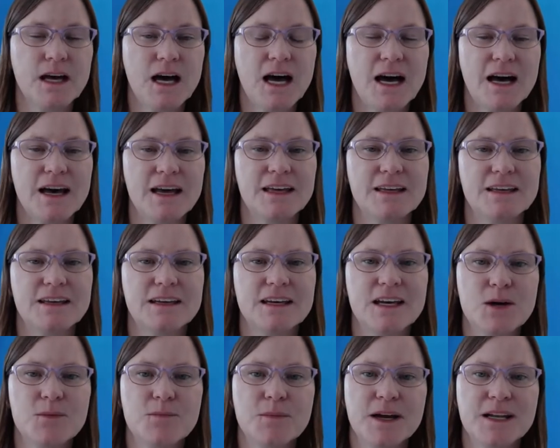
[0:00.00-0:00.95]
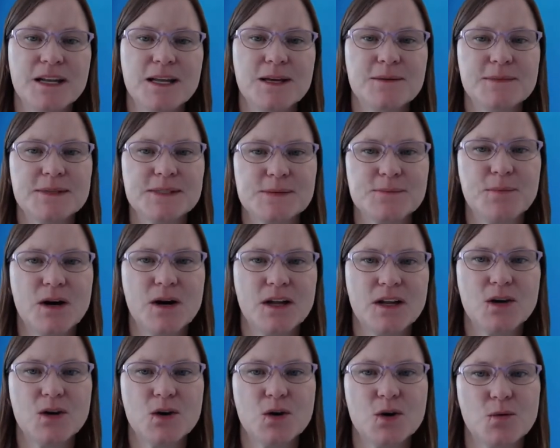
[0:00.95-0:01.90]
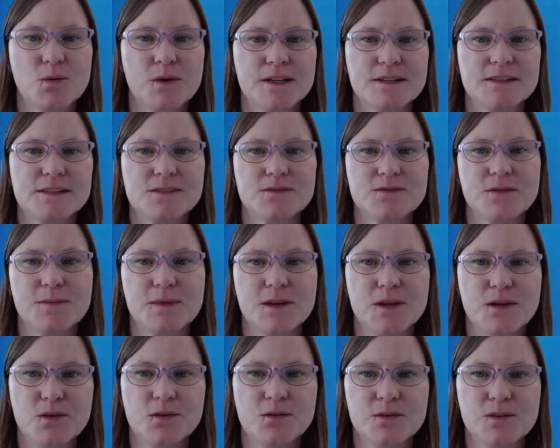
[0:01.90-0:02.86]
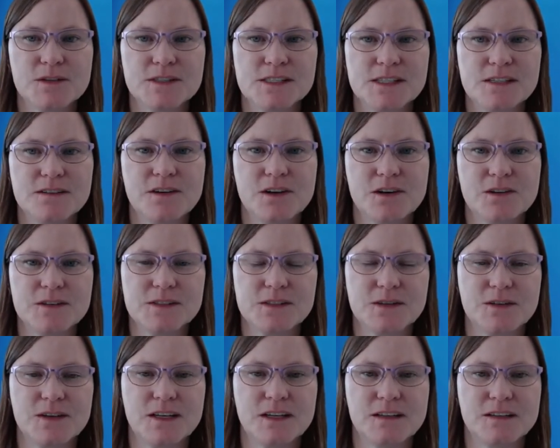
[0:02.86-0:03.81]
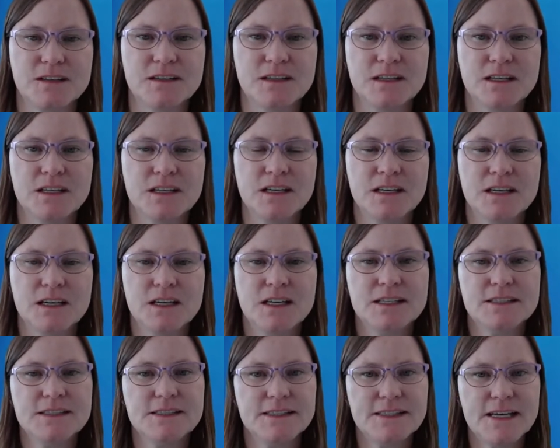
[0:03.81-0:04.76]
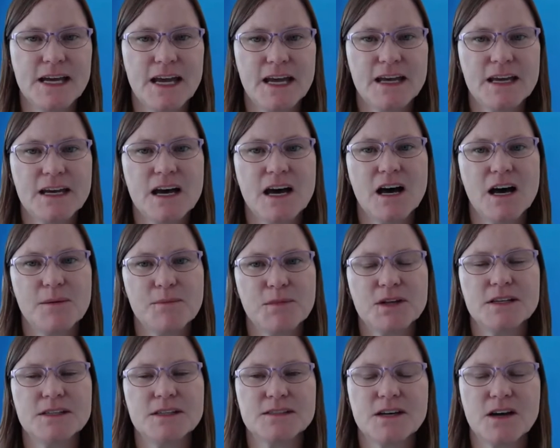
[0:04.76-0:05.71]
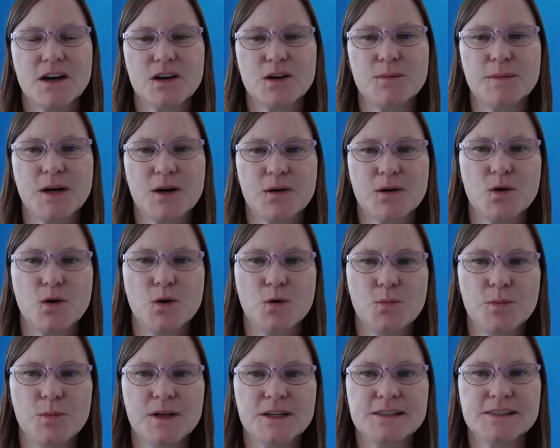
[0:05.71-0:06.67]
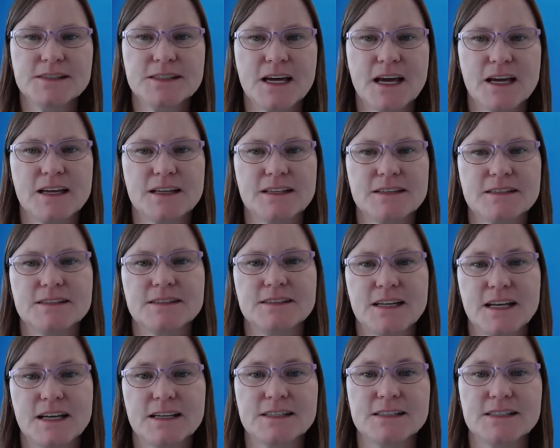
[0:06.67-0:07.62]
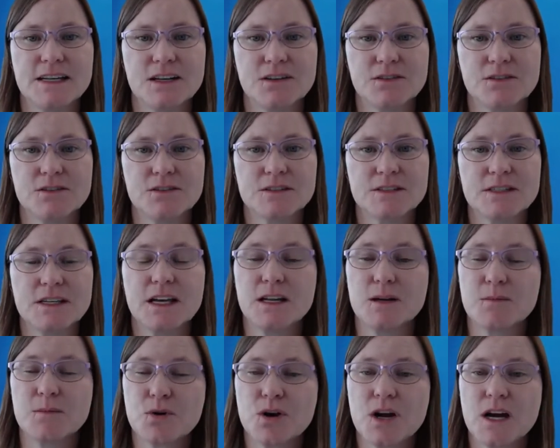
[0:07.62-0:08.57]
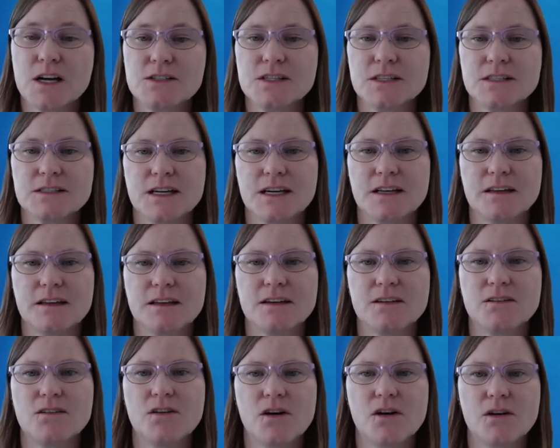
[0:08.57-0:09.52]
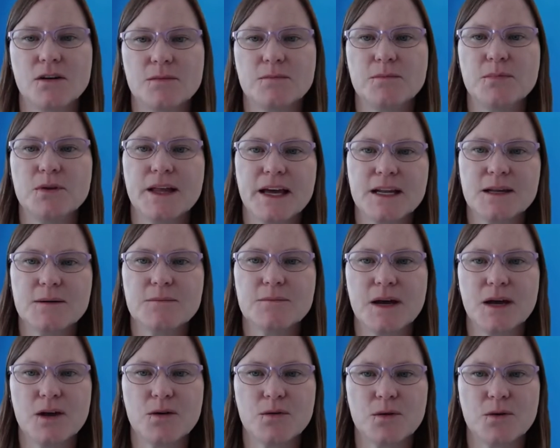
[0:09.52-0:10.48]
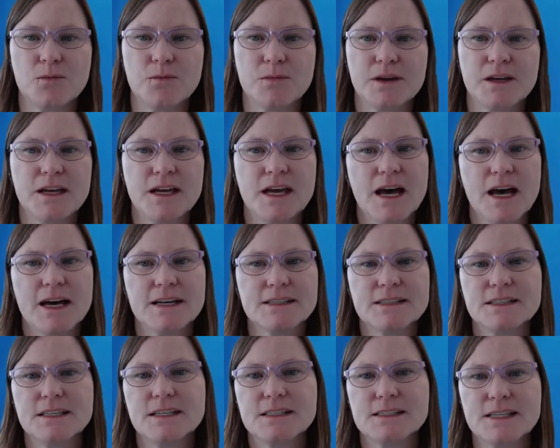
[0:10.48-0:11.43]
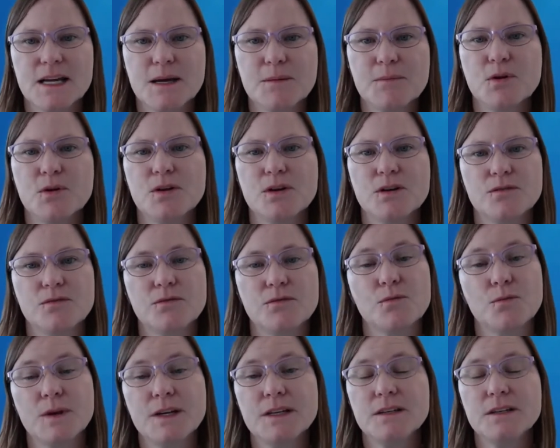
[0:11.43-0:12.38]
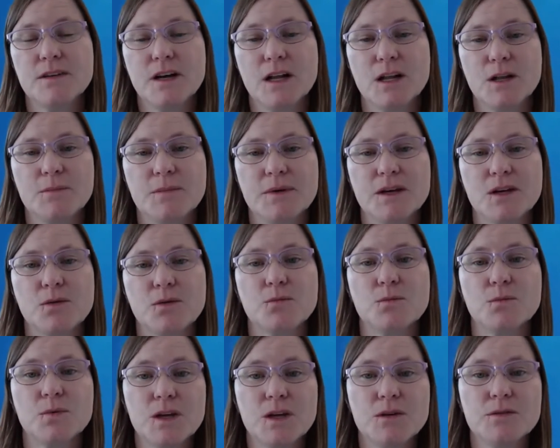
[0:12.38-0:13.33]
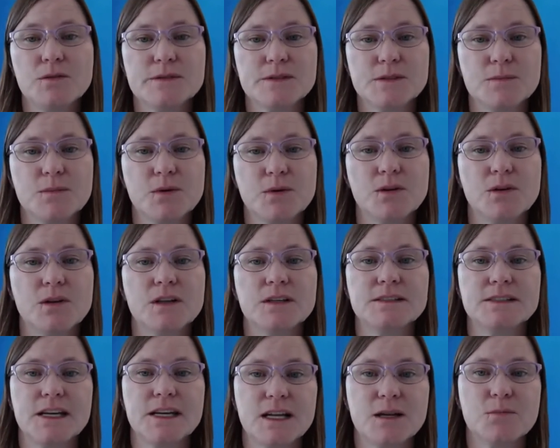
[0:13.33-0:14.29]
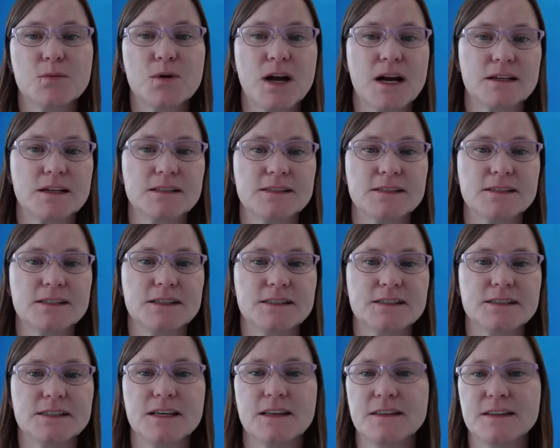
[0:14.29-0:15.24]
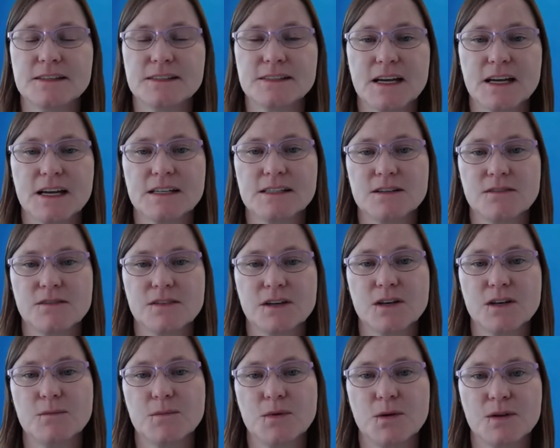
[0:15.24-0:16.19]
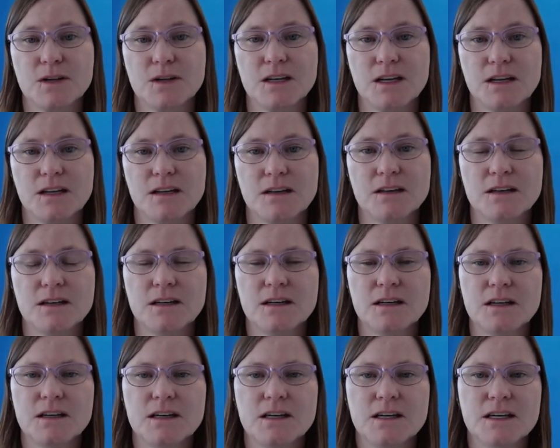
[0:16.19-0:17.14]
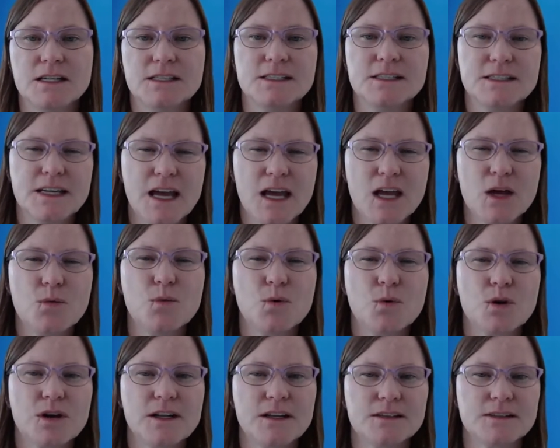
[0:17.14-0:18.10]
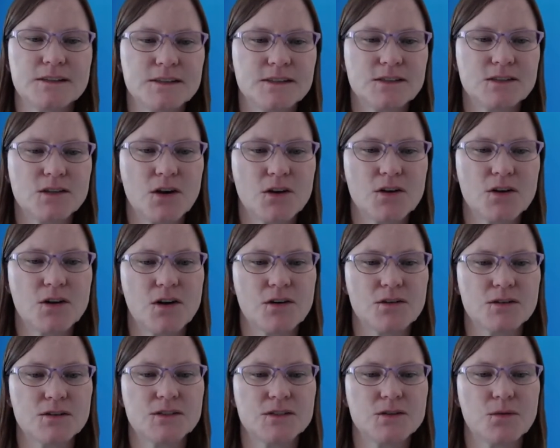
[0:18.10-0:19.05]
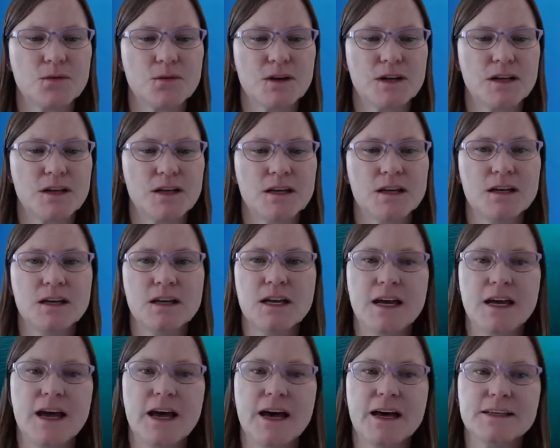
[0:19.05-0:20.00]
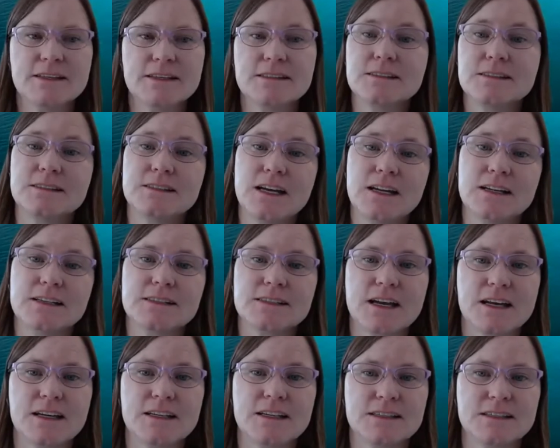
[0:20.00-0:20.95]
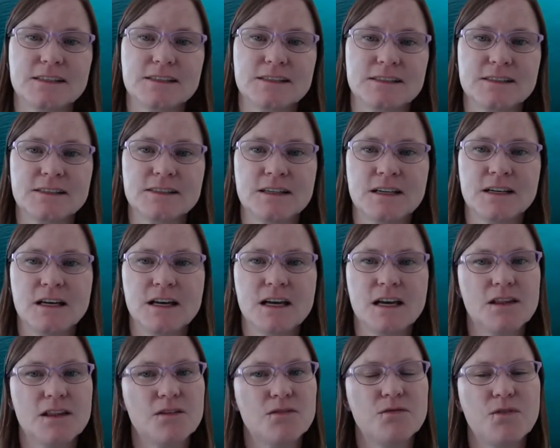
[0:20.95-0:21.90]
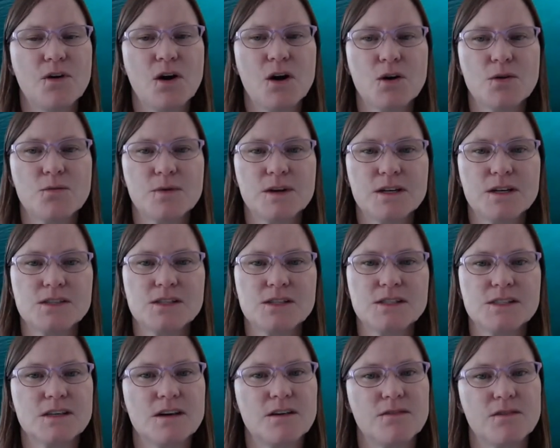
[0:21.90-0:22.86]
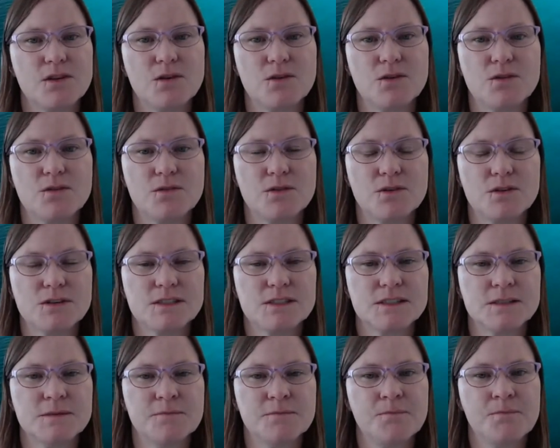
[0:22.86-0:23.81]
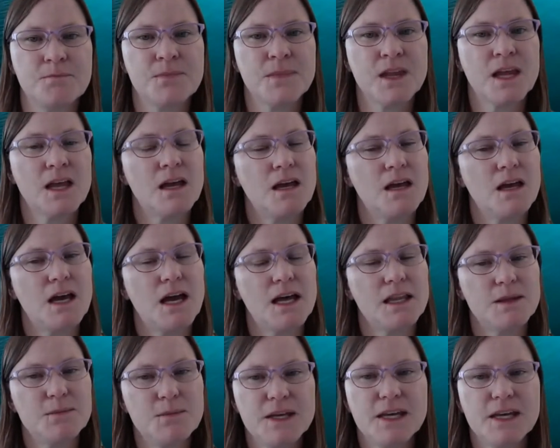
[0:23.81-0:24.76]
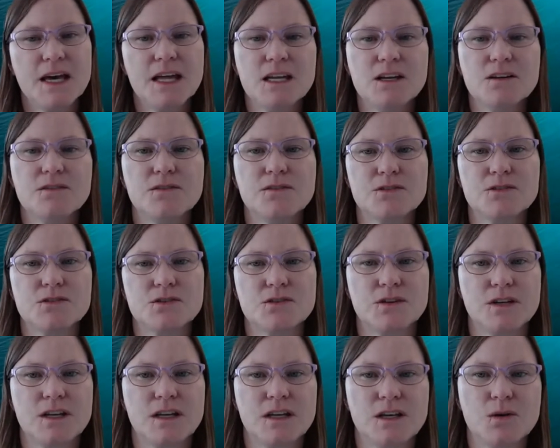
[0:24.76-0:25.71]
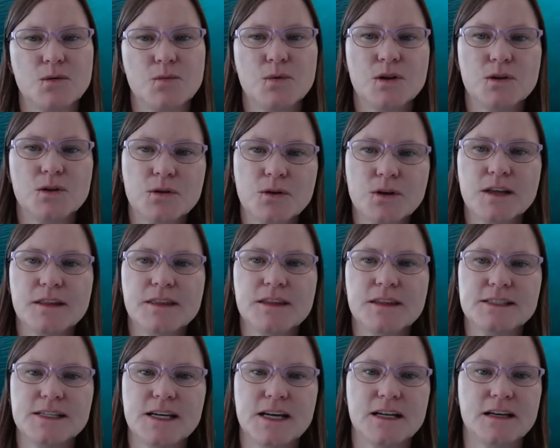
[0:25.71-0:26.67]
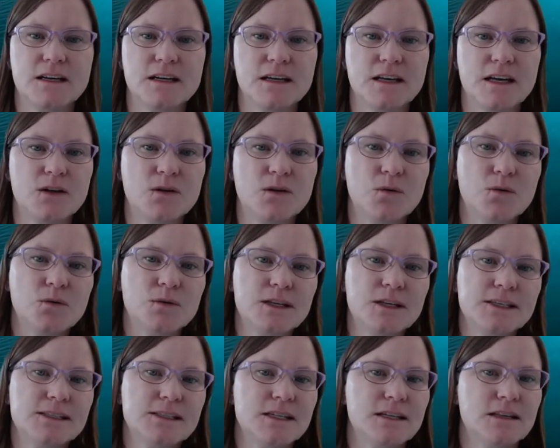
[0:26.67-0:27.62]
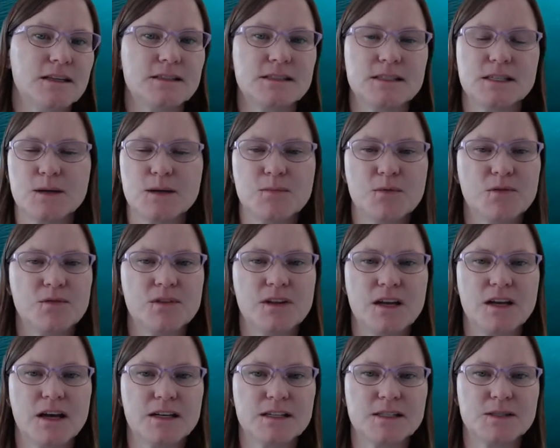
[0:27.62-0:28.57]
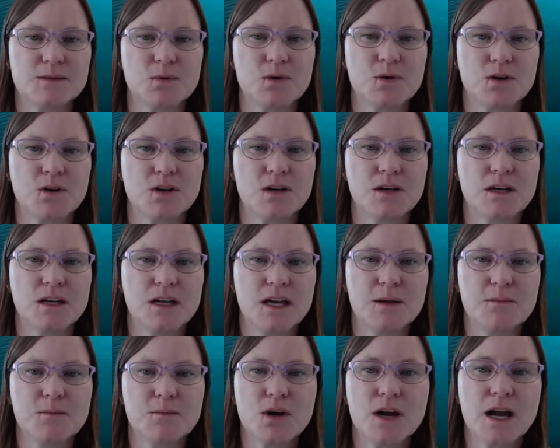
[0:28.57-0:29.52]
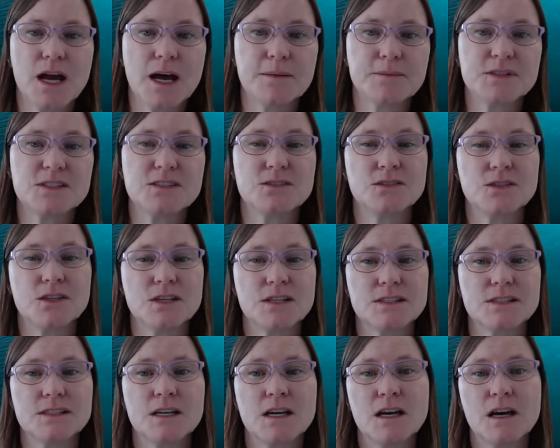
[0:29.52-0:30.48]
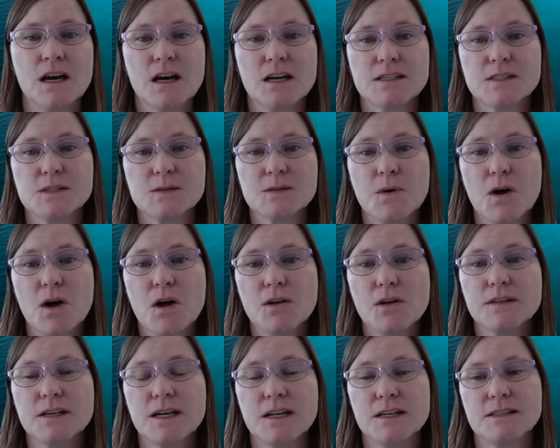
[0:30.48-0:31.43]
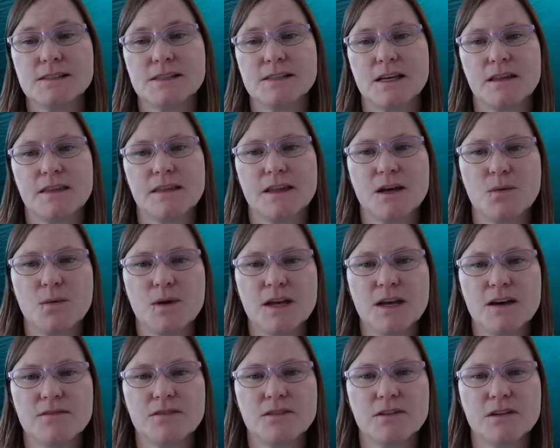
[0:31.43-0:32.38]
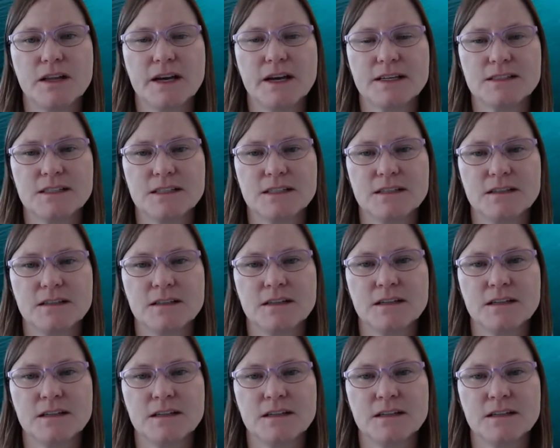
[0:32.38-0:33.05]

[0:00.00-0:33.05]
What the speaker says: Hi, my name is Bonnie Hurwitz from the University of Arizona. Today, I'm going to talk about open science data standards and a project I lead called Planet Microbe as an example of redeveloping reusable data practices in the scientific community. Today, we're going to start our story as data scientists in the far reaches of the universe. At the beginning of our journey, we look at the data and only see the tip of the iceberg and perhaps just a small data set that we have collected.